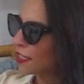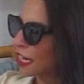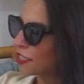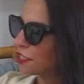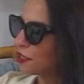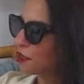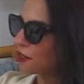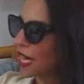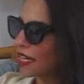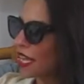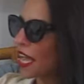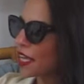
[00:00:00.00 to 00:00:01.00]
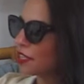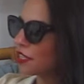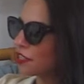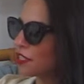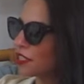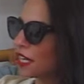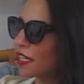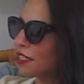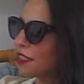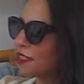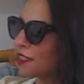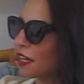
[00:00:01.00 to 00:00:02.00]
that energy that
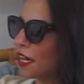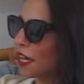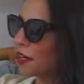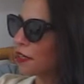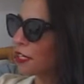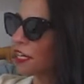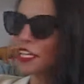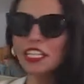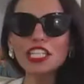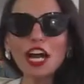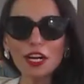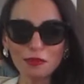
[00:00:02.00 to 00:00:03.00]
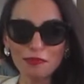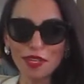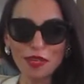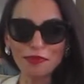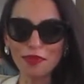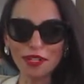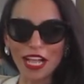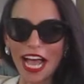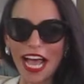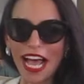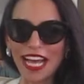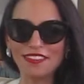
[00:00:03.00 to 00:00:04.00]
young people
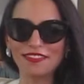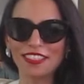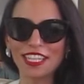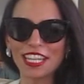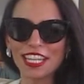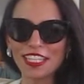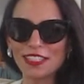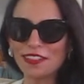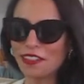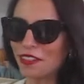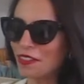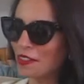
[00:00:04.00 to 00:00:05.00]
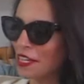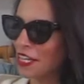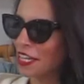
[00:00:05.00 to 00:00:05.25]
have, you know,